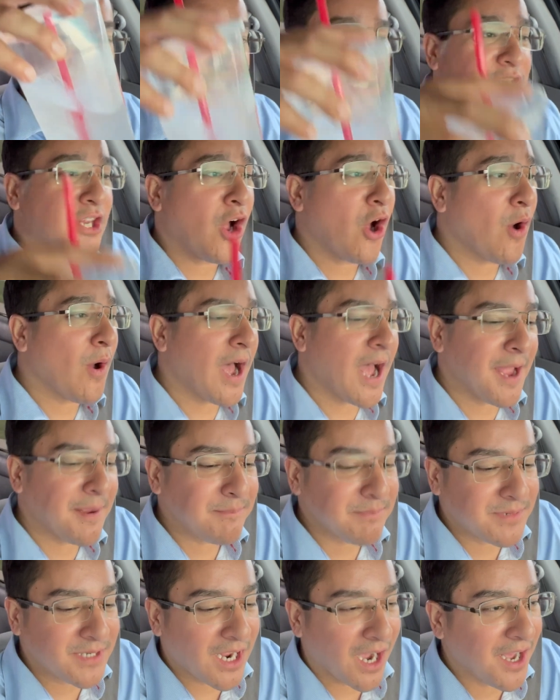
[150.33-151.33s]
So
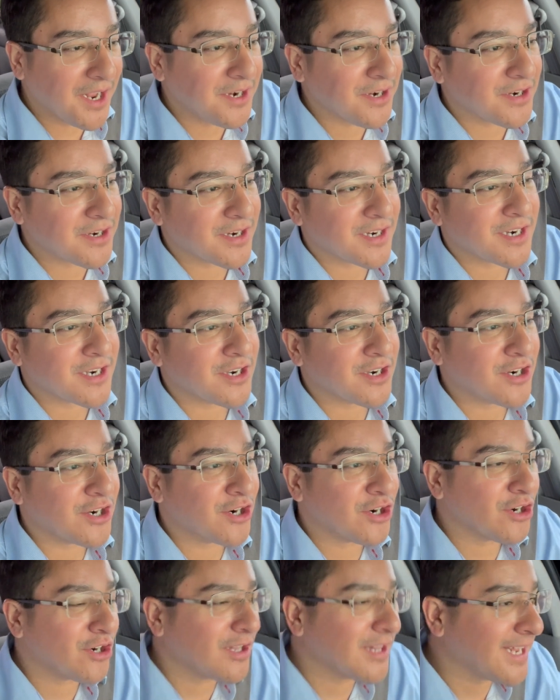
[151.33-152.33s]
I'm done
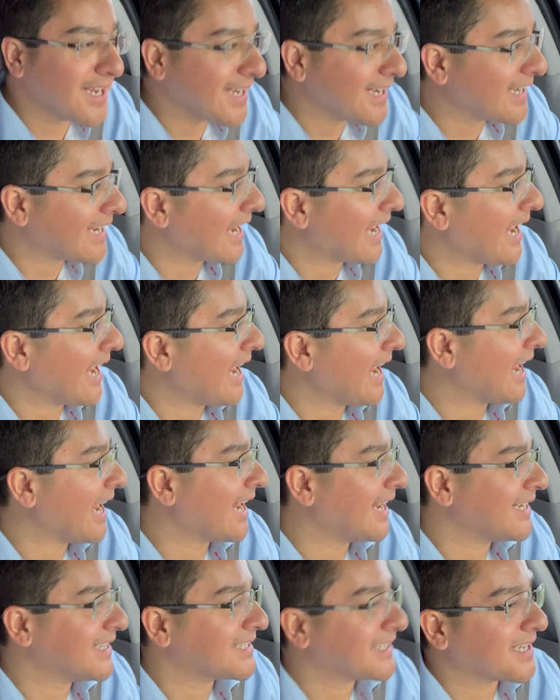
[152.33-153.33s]
early
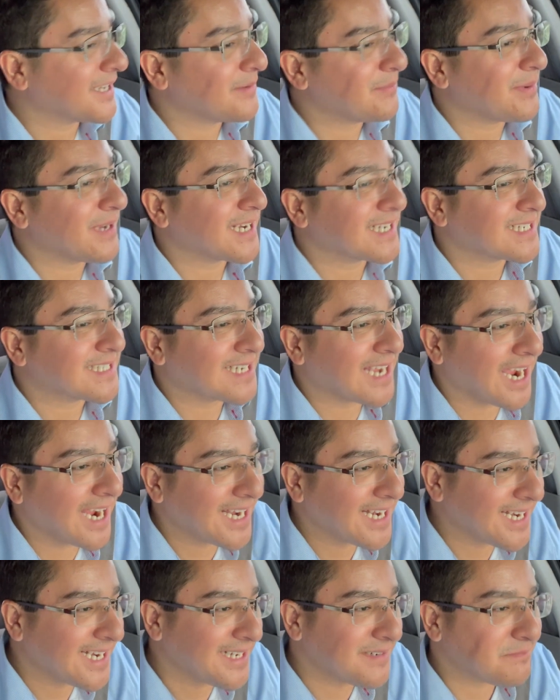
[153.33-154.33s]
and it's going to be
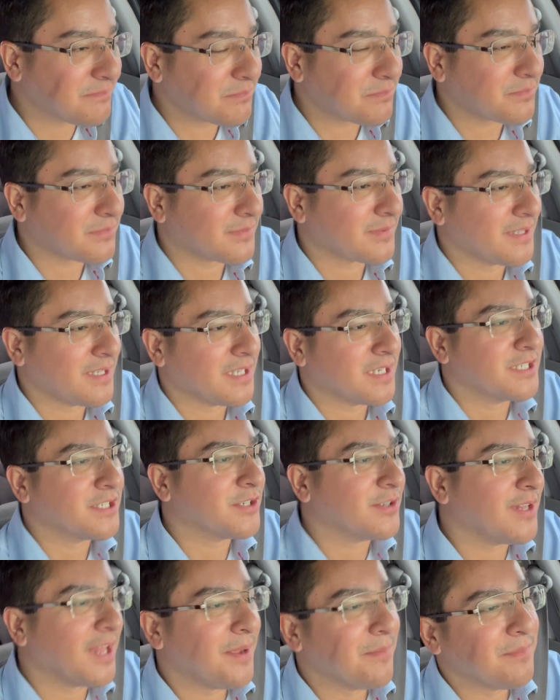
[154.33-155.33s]
exciting.
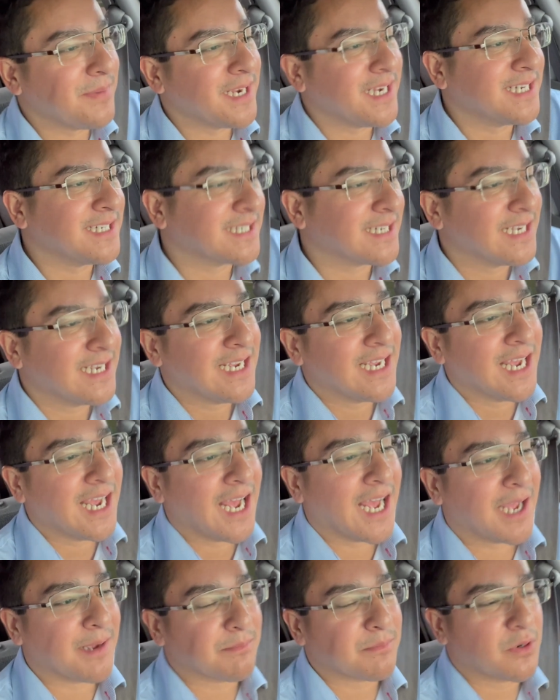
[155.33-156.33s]
So that means
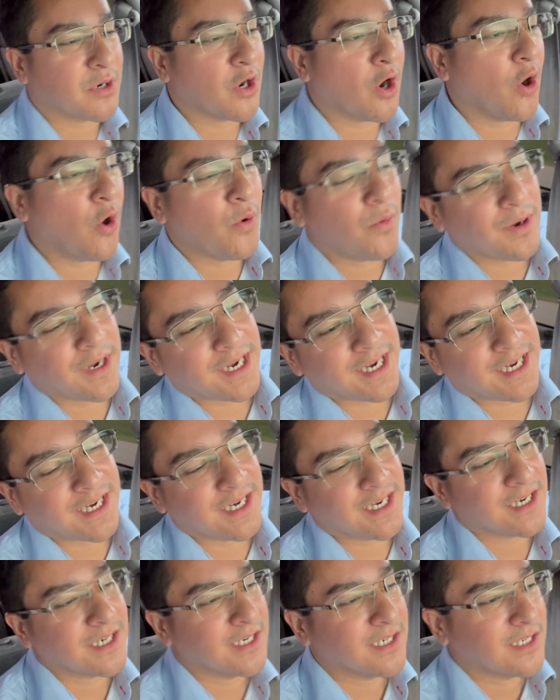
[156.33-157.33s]
I'm
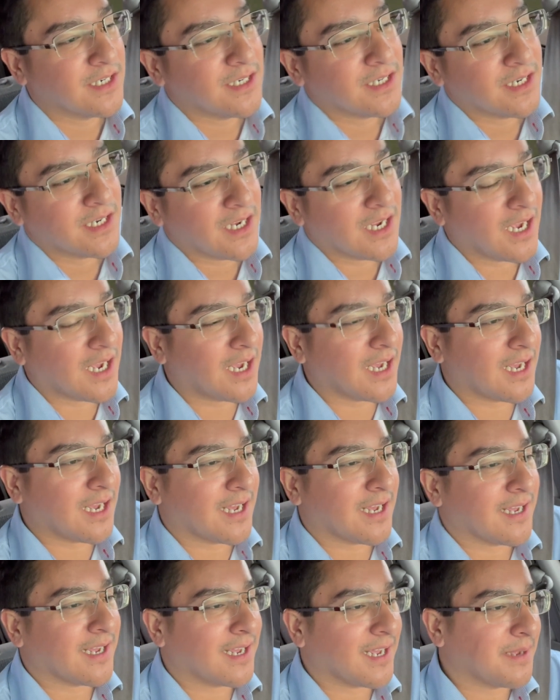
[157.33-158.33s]
going
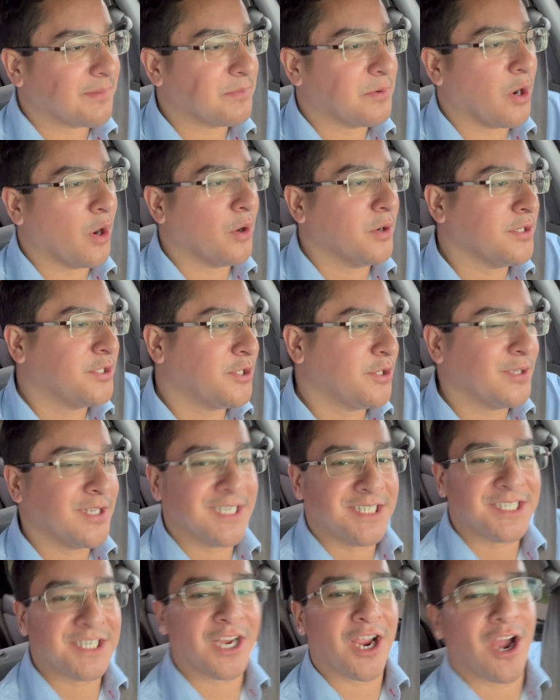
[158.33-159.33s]
to
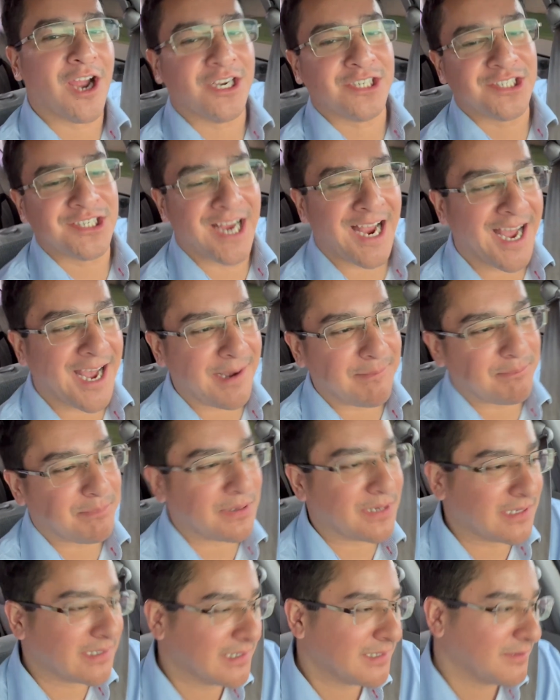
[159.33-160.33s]
the cigar shop.
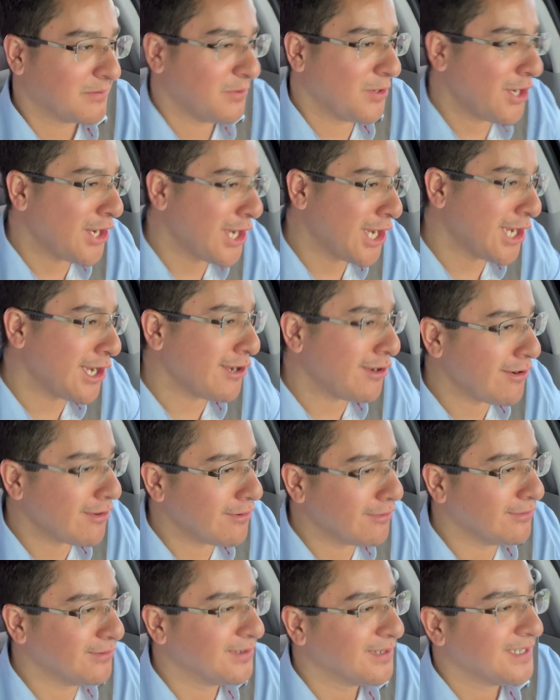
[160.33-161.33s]

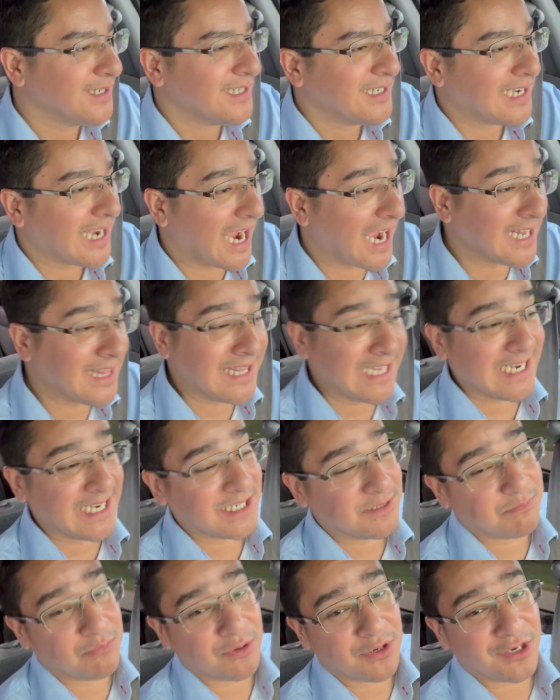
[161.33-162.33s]
Woohoo! I think
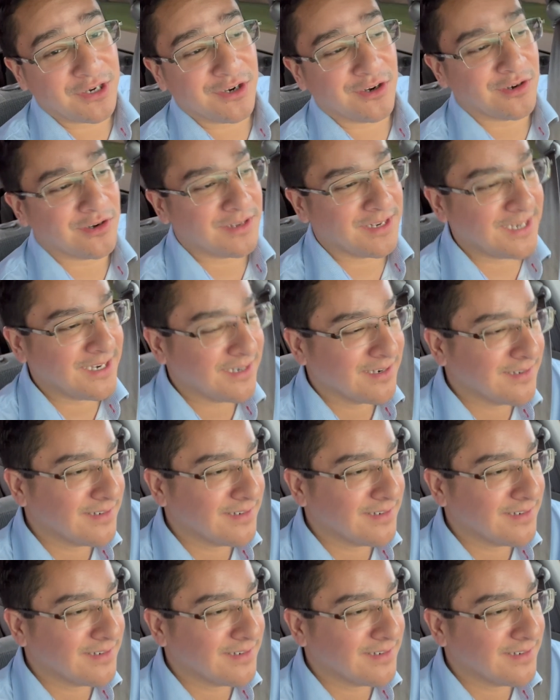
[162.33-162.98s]
it's pretty early.